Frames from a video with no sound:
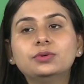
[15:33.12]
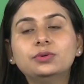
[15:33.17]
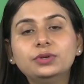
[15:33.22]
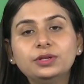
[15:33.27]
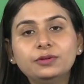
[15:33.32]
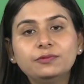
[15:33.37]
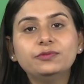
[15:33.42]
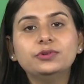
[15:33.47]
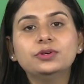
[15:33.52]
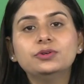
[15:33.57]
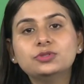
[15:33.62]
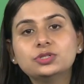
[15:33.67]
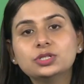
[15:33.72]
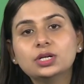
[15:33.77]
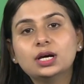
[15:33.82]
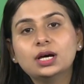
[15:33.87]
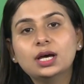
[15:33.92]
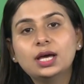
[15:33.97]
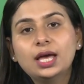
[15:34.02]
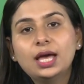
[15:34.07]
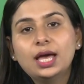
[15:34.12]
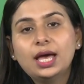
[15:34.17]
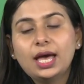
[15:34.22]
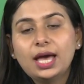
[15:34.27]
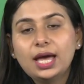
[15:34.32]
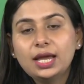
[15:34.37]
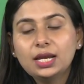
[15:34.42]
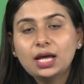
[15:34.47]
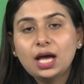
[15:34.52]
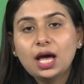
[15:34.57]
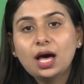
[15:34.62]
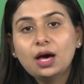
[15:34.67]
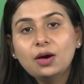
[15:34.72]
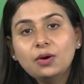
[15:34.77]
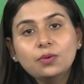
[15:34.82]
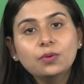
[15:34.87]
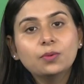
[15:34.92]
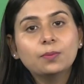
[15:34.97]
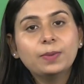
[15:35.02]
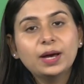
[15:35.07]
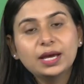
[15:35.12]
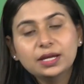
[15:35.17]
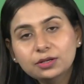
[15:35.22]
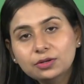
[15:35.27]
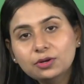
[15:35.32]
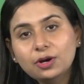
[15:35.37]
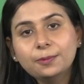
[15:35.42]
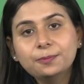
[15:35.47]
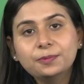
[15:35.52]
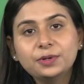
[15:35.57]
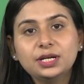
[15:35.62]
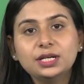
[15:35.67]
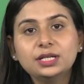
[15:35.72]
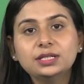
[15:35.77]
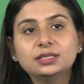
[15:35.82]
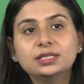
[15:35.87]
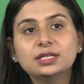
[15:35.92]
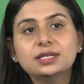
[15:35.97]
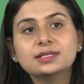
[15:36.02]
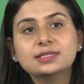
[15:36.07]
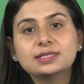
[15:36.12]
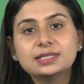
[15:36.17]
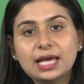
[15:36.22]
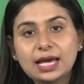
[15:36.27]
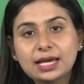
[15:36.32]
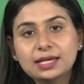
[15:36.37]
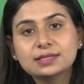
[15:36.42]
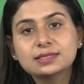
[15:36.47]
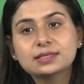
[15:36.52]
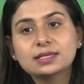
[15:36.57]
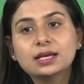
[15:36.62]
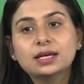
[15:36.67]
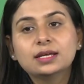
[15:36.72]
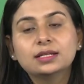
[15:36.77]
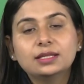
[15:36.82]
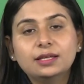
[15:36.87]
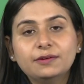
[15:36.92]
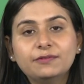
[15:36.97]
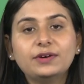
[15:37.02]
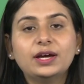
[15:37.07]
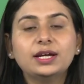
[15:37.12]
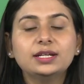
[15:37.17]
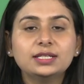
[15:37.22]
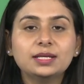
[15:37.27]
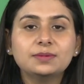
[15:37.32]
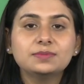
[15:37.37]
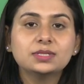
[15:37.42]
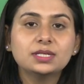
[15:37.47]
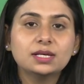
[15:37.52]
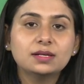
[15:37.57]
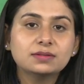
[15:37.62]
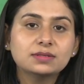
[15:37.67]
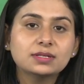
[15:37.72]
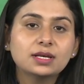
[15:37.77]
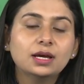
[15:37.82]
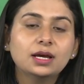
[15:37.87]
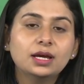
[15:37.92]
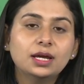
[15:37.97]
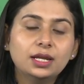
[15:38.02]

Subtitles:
to do in future, and how by incorporating these lines they find themselves